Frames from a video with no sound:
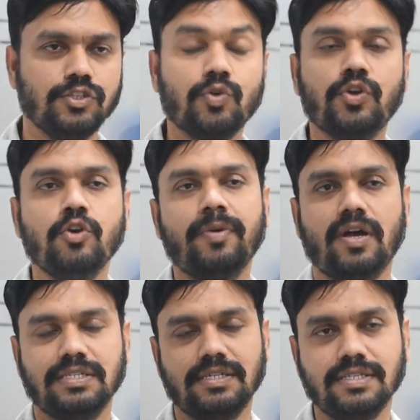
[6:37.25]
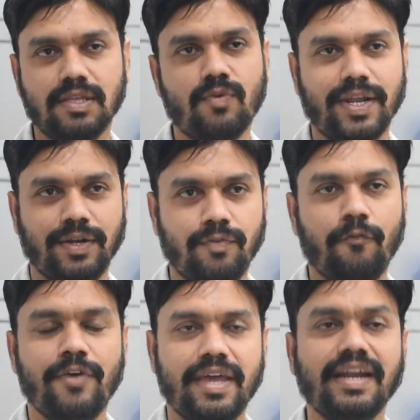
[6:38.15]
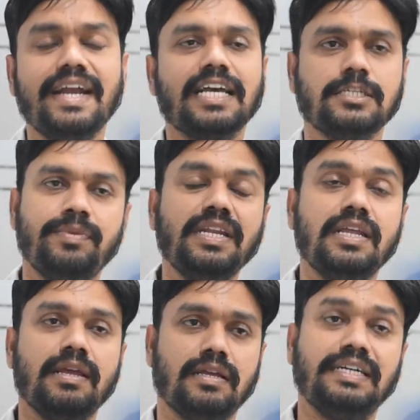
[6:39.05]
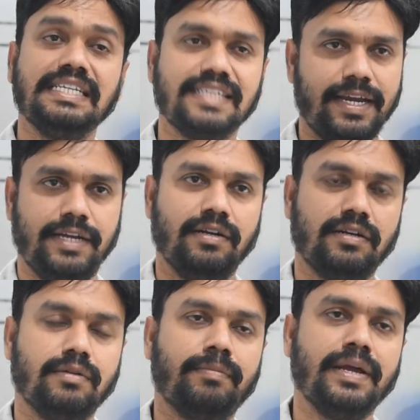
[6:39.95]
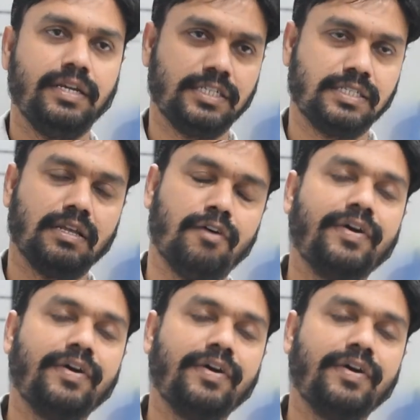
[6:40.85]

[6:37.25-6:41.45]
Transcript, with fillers: So queue processor is the one where it has been designed by its,